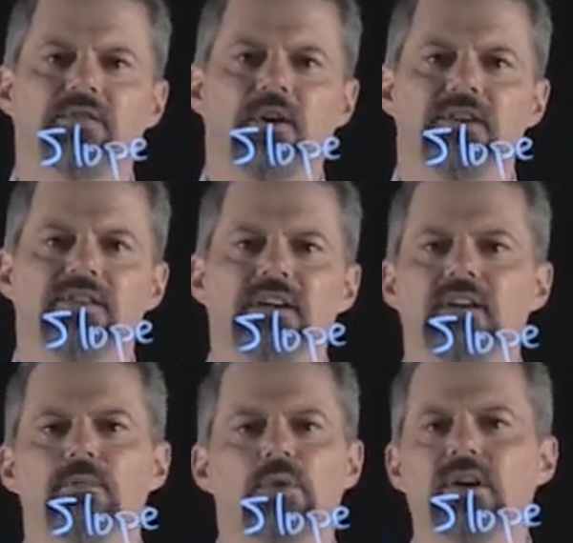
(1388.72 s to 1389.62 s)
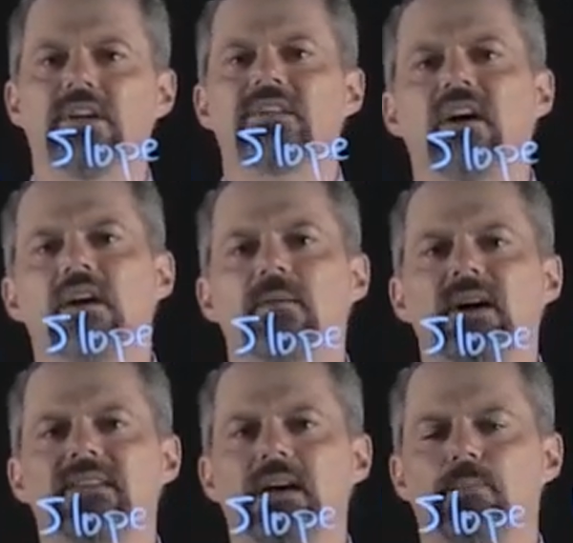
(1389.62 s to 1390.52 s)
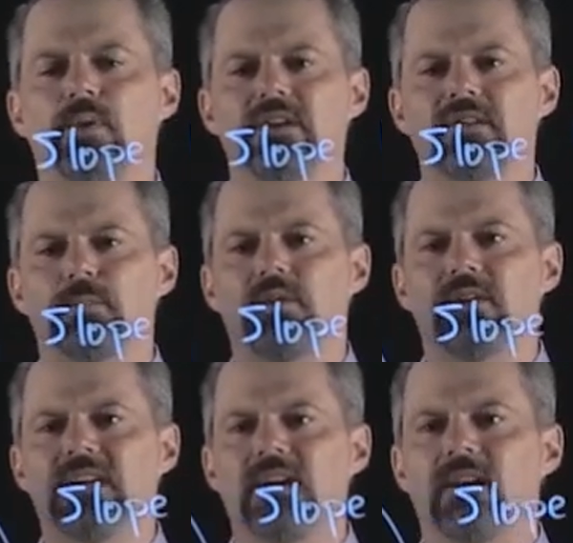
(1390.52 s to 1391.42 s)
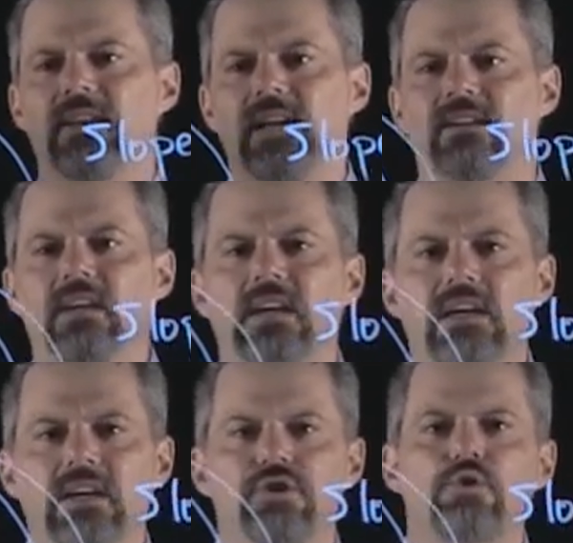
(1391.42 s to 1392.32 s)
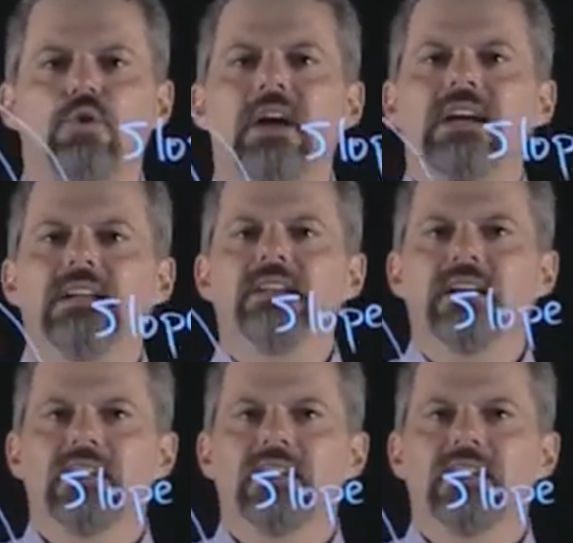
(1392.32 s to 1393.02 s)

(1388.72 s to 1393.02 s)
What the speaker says: frontier, and we're going to talk about that principle that trade